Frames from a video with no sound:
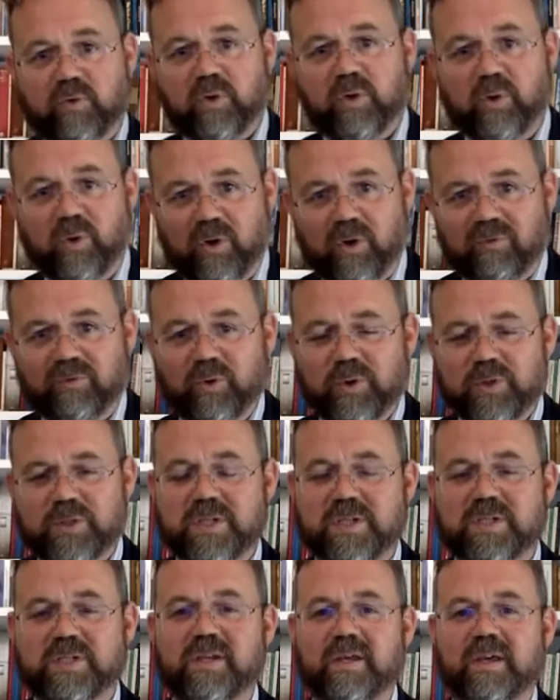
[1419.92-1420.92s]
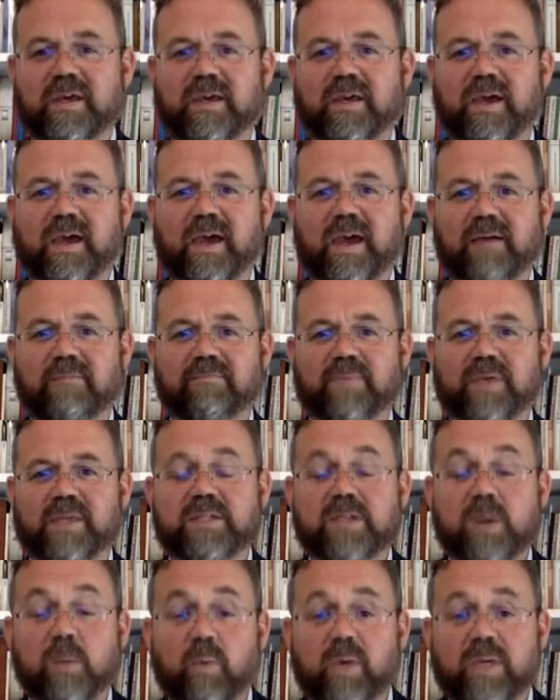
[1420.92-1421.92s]
you know, of course, it's um, in
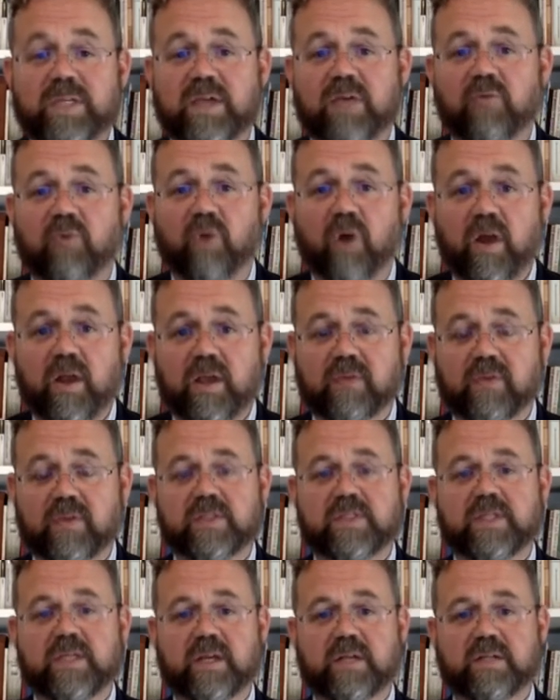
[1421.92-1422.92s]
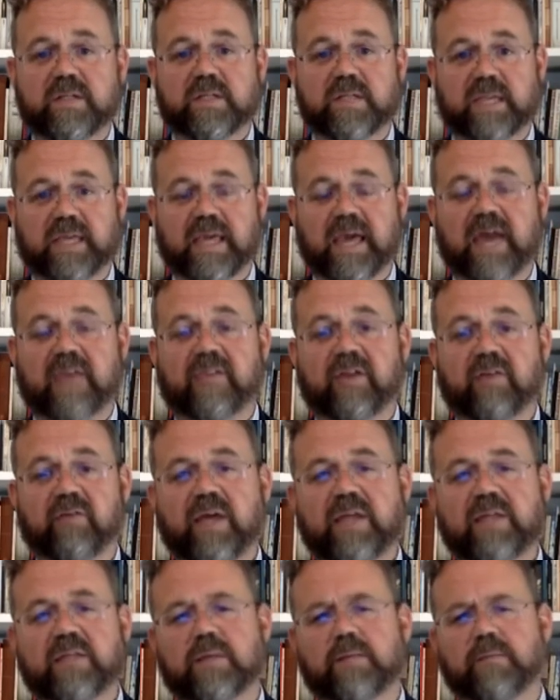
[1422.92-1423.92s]
some ways ironic that Sayers is a Catholic
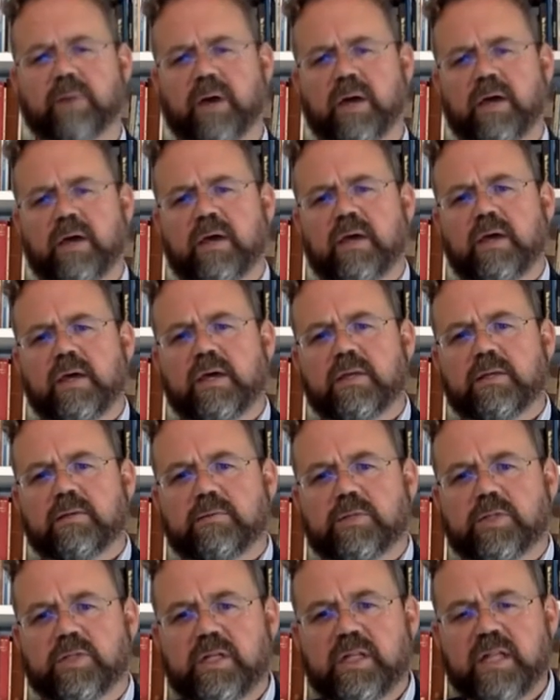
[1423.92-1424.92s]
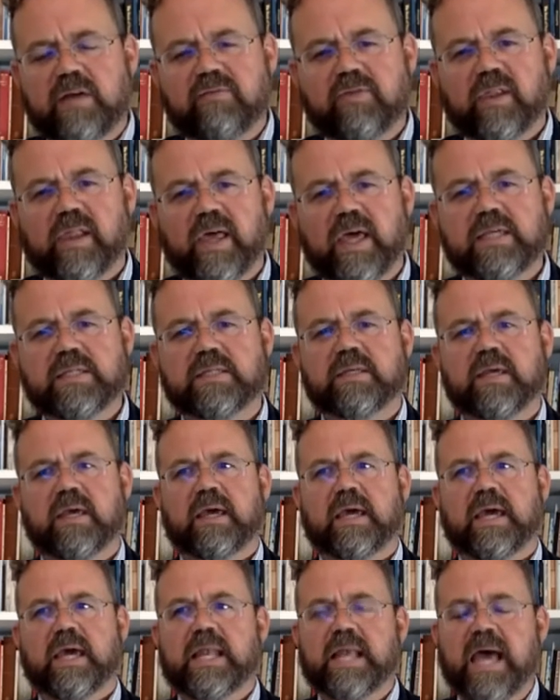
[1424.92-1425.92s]
writer, but she nevertheless
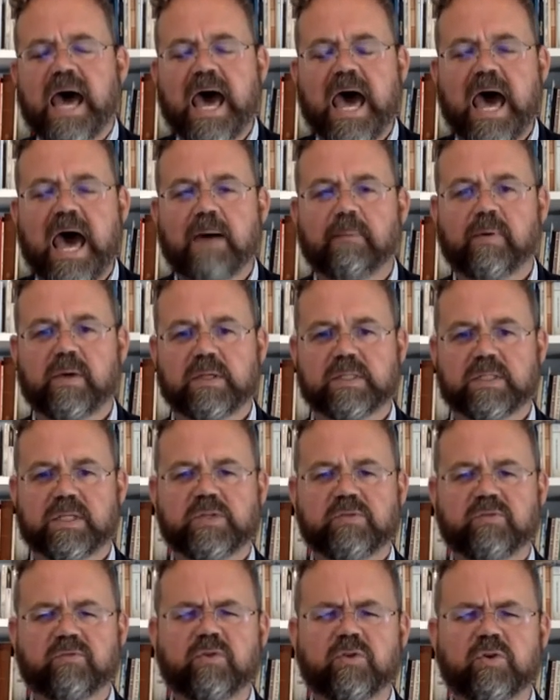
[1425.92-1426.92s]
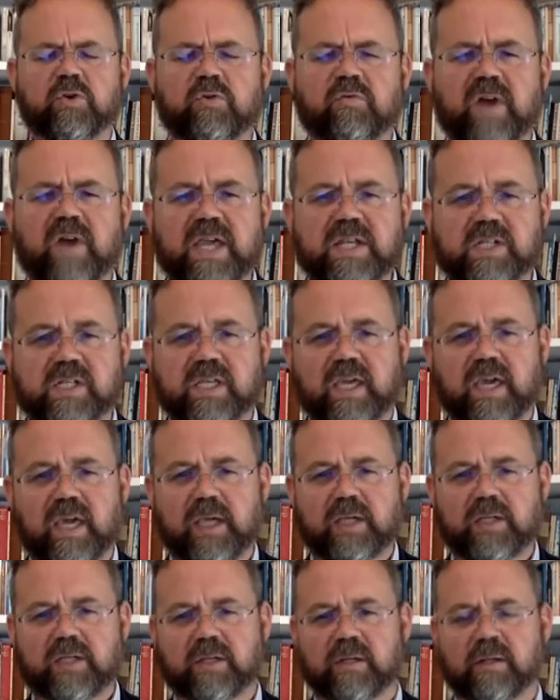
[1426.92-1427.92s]
inhabits this view of
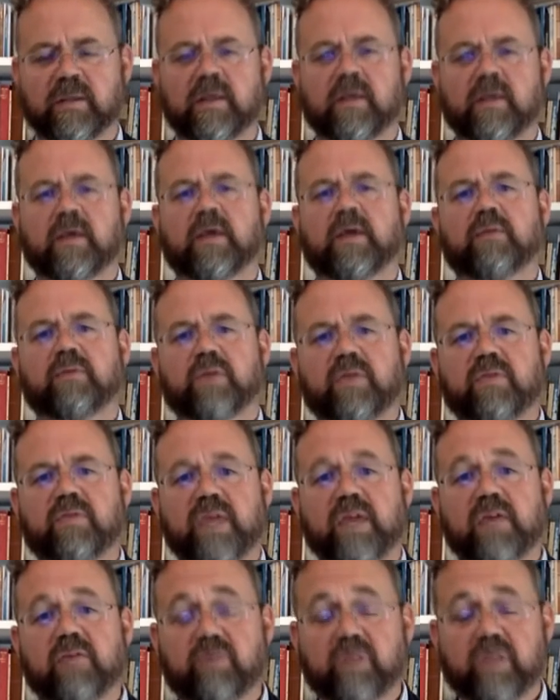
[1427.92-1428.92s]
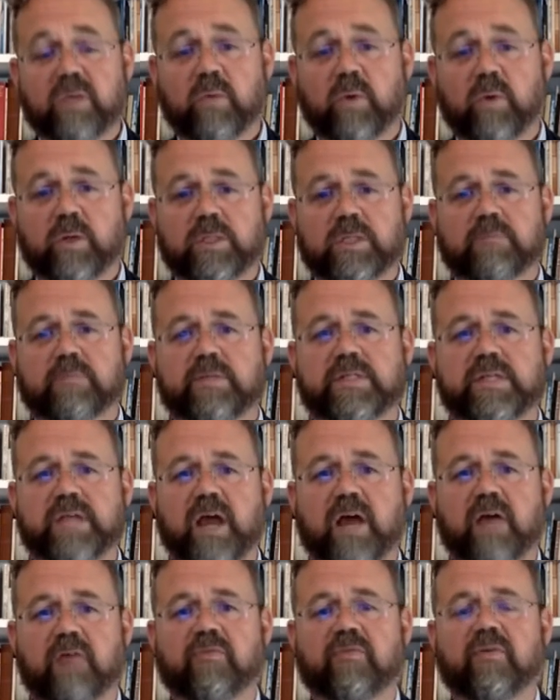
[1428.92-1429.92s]
education that they really want to
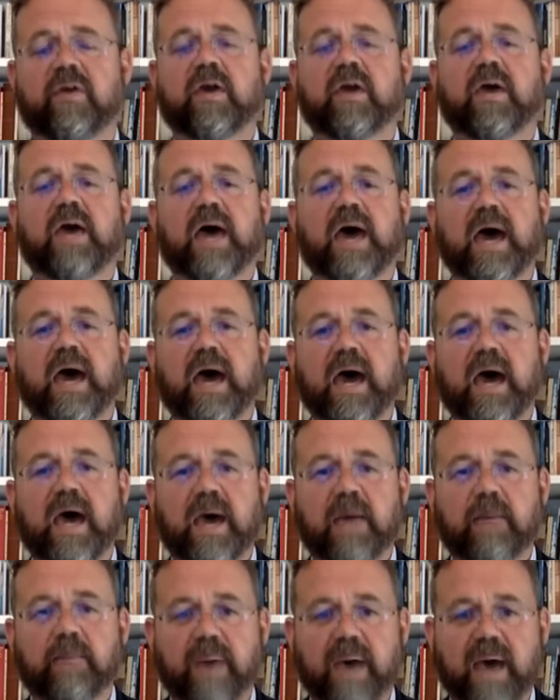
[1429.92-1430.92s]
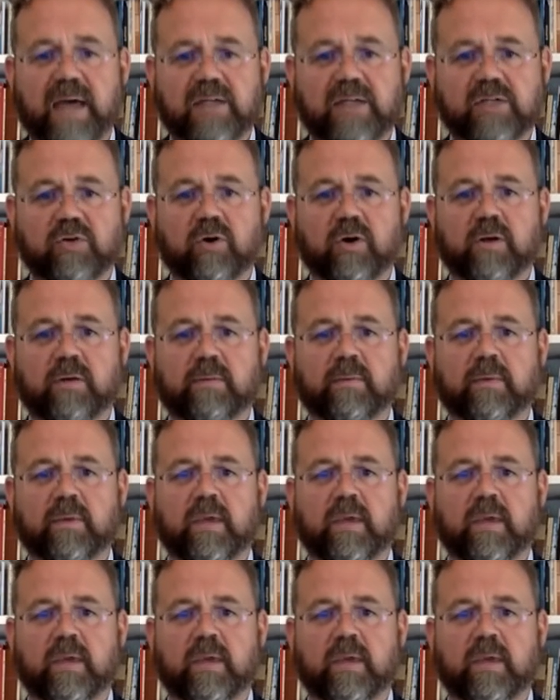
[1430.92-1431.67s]
preserve uh, uh, and pass on.